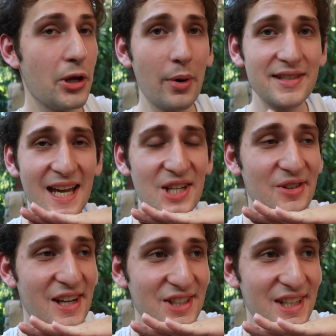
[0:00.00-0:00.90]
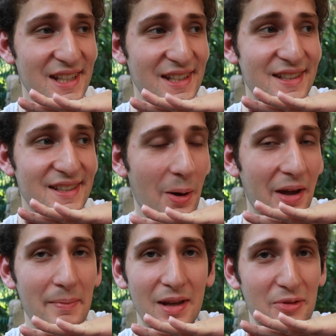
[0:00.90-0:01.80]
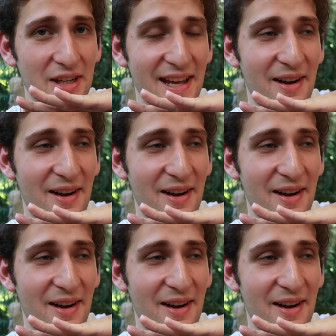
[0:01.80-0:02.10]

No exaggeration. Okay, I'm gonna read